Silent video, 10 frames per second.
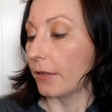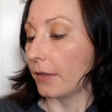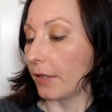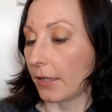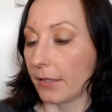
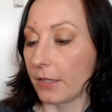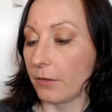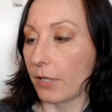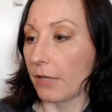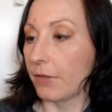That
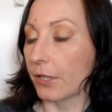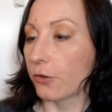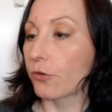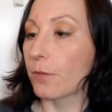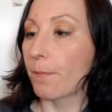you having
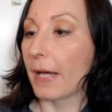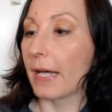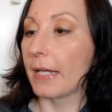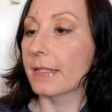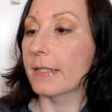3
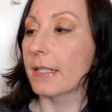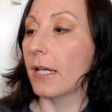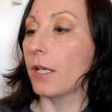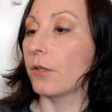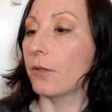pads,
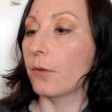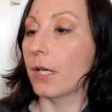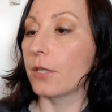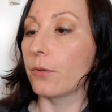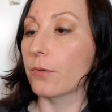you
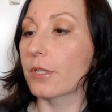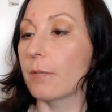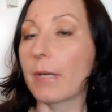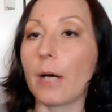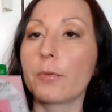can use
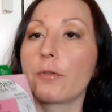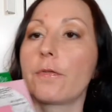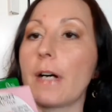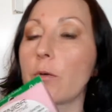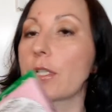them up to
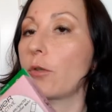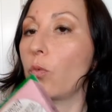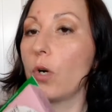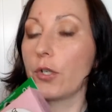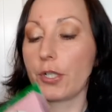1,000
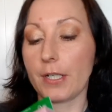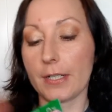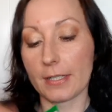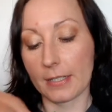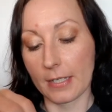
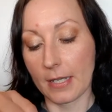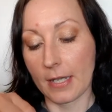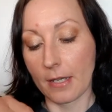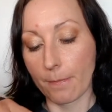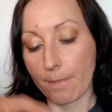washes.
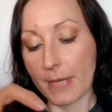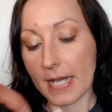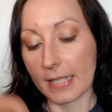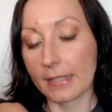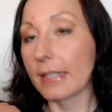
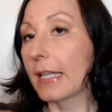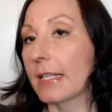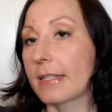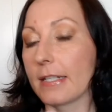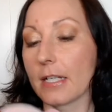But the
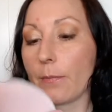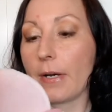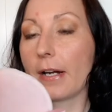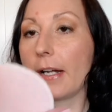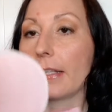nice thing
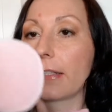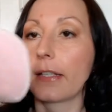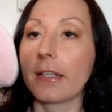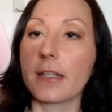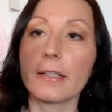about it,
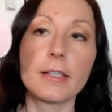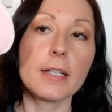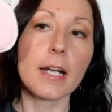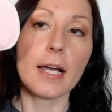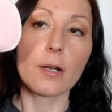
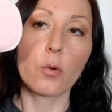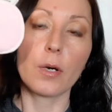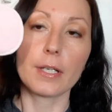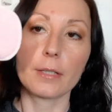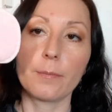they are
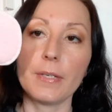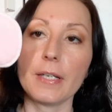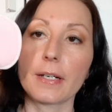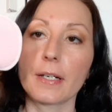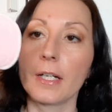quite
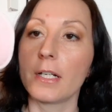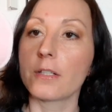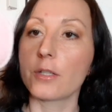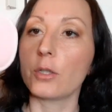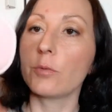big.
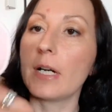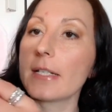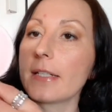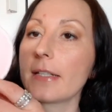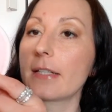So on one
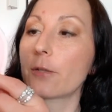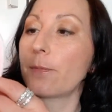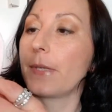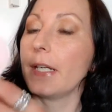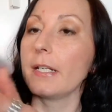side they're
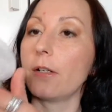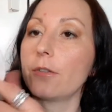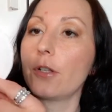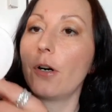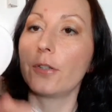pink,
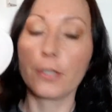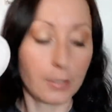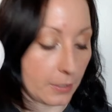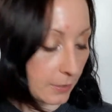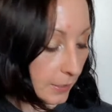on the other
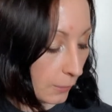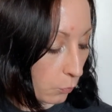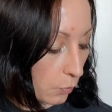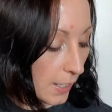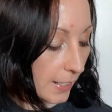they're
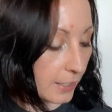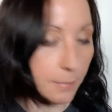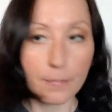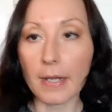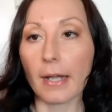white.
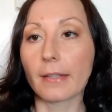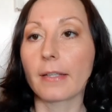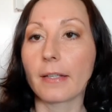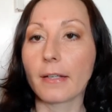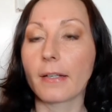
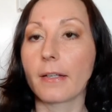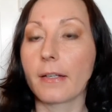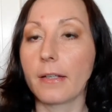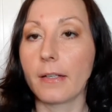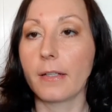But
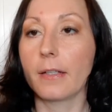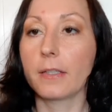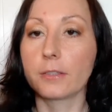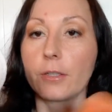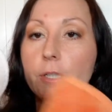
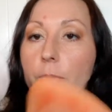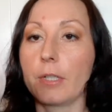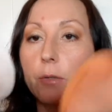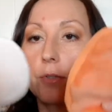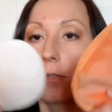so here we
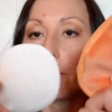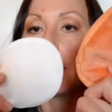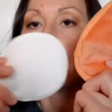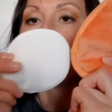go. So if I can